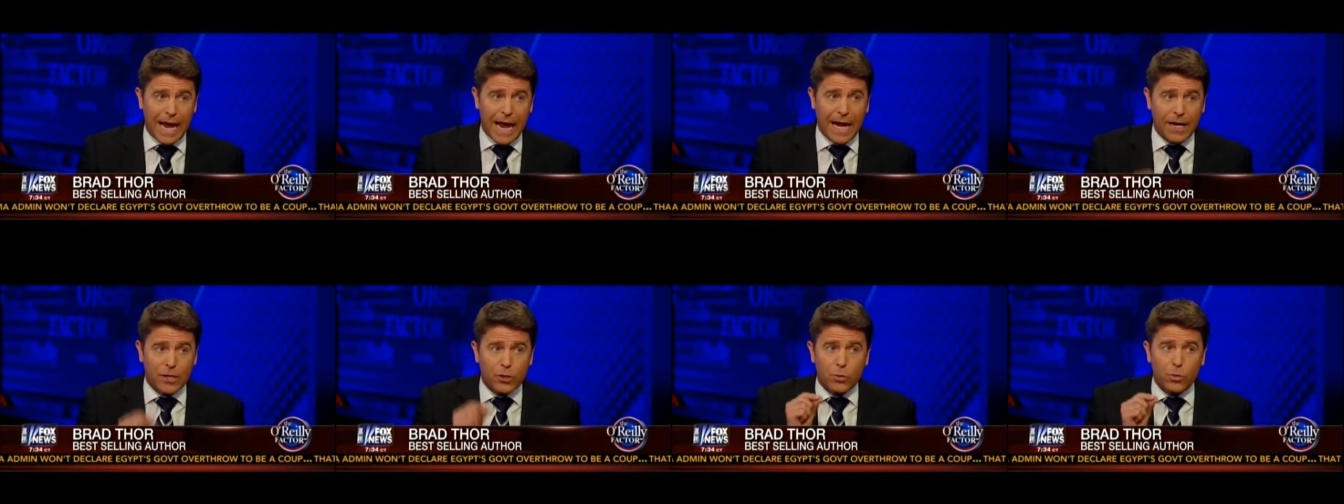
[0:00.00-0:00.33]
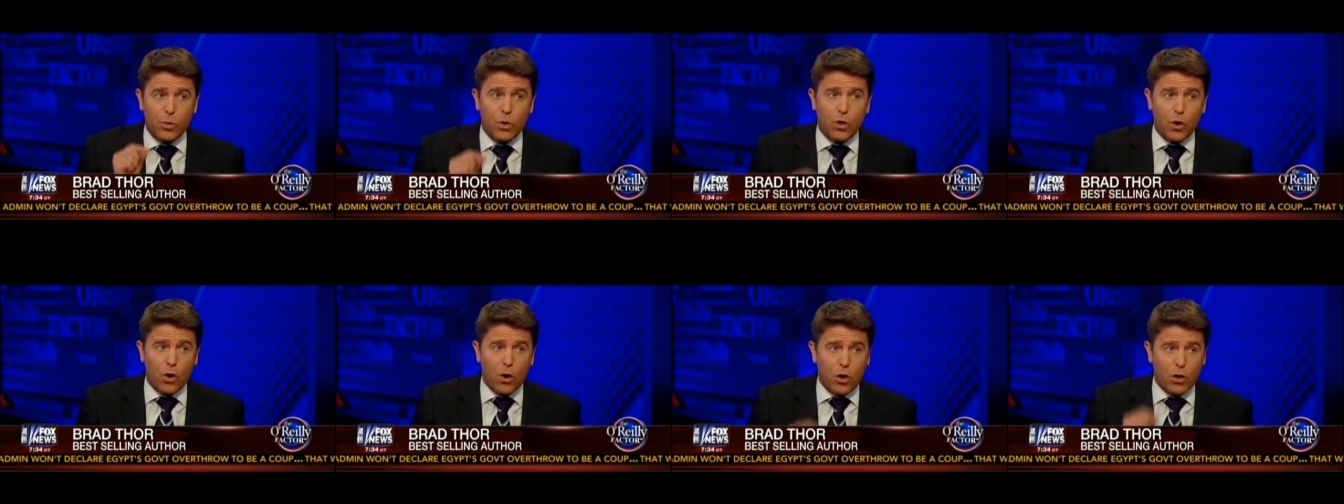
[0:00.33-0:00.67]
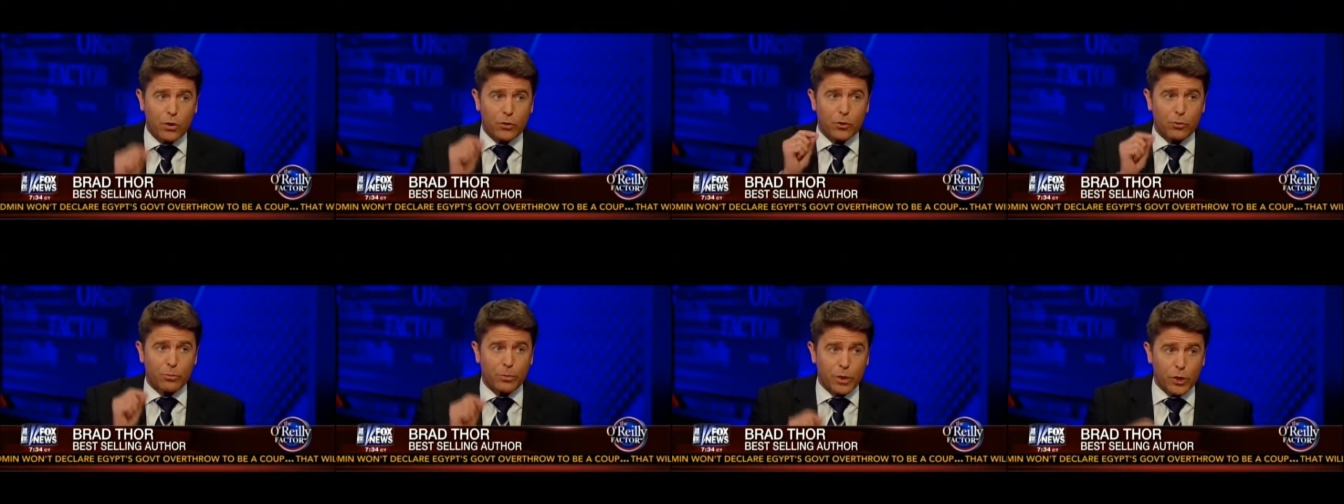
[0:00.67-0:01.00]
actual
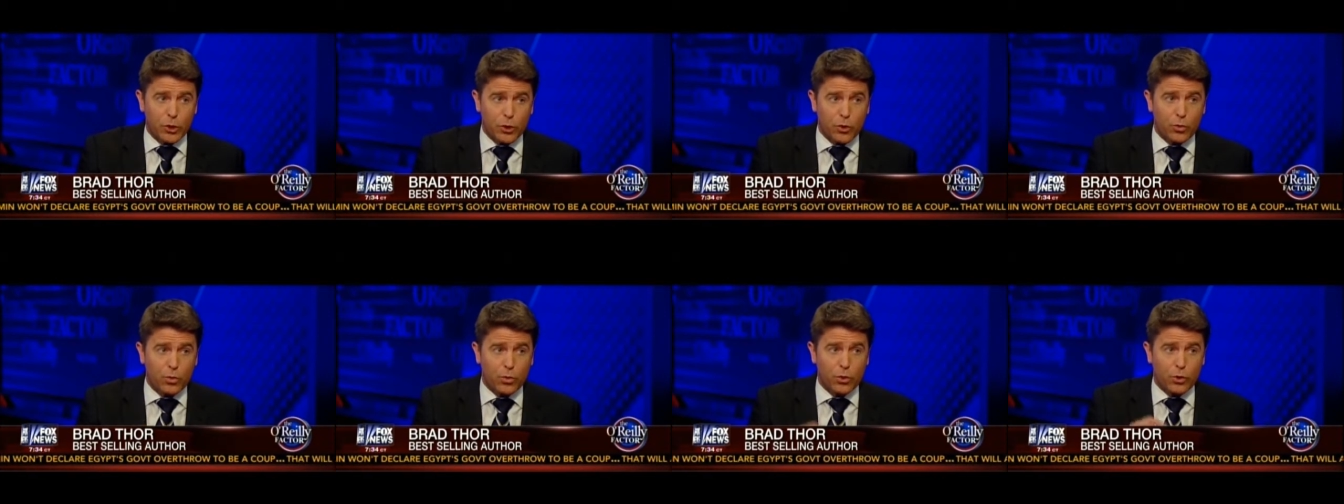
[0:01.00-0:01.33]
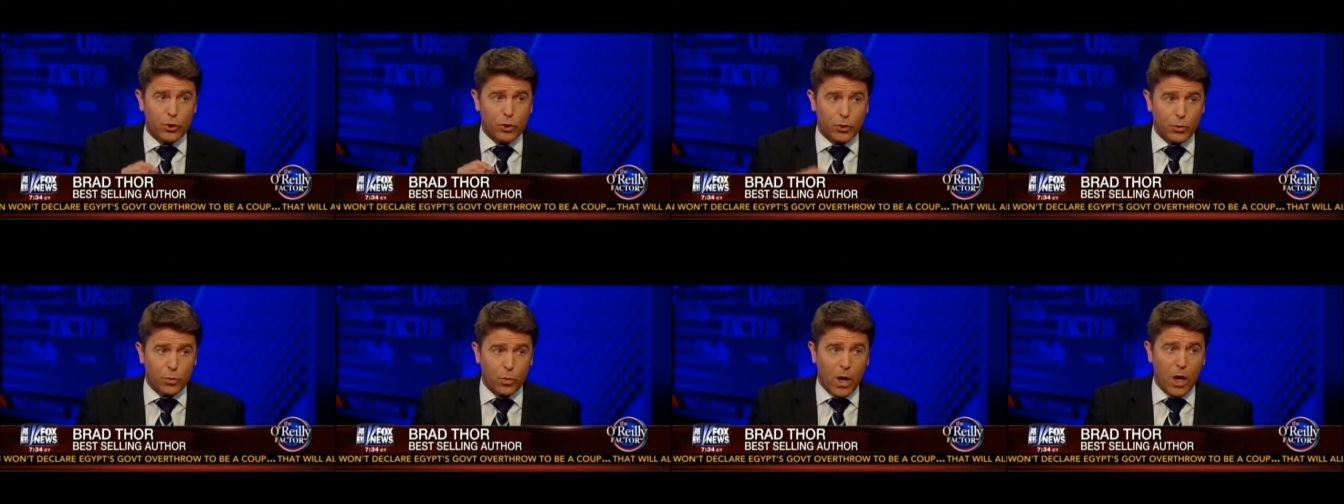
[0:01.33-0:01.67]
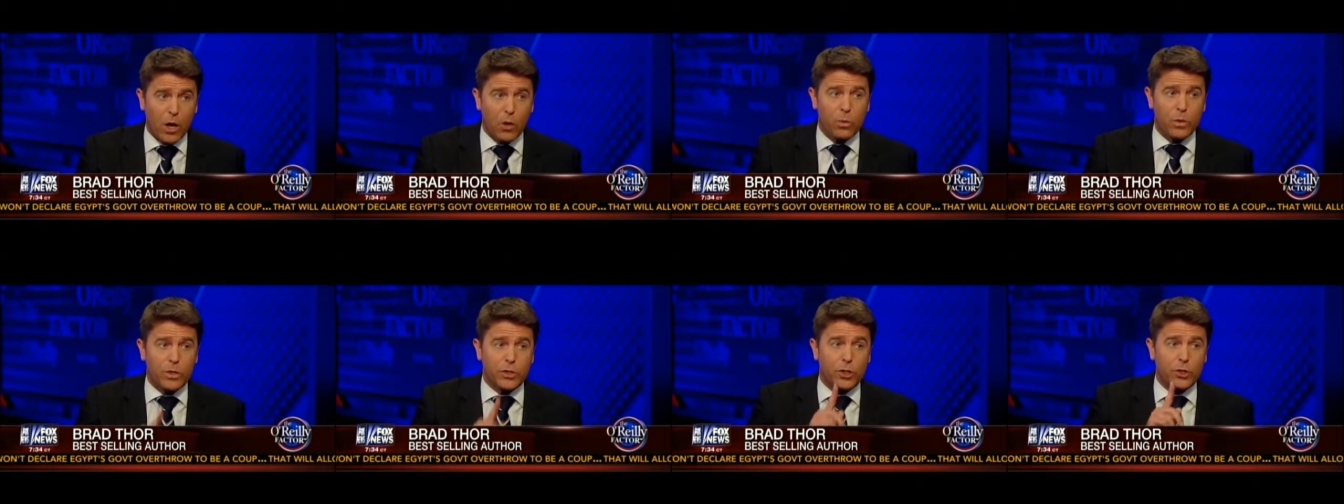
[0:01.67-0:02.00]
calls are being stored as
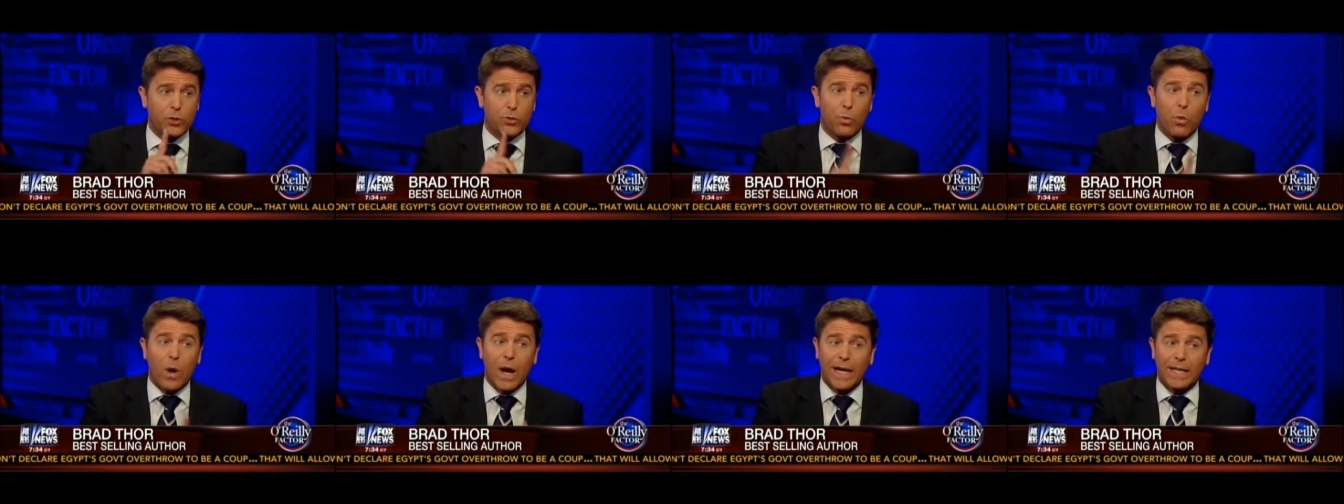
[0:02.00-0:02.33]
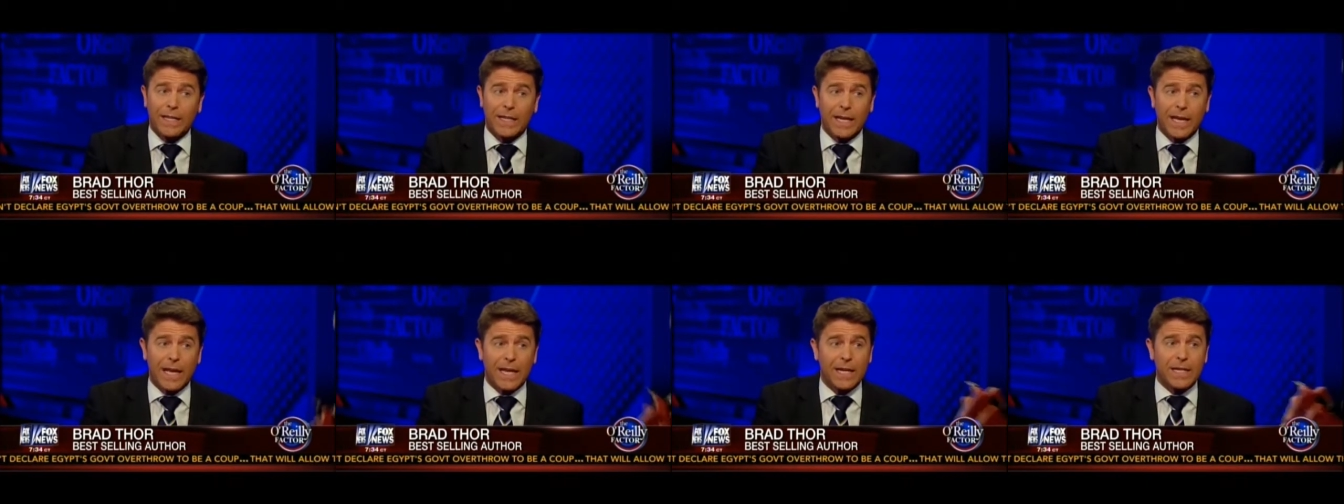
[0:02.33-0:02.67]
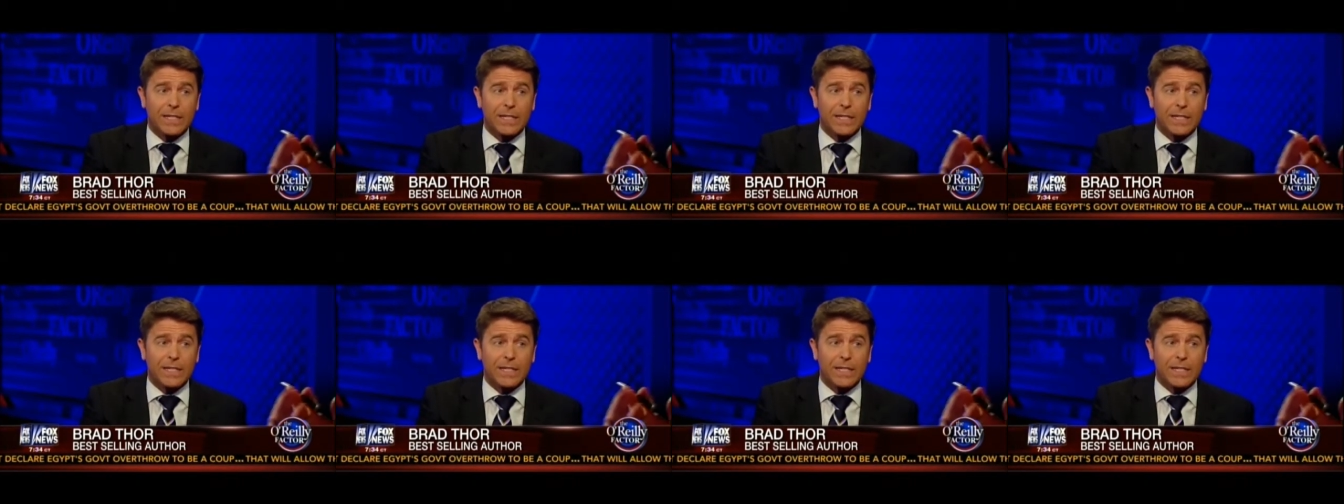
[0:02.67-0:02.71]
well, which is why the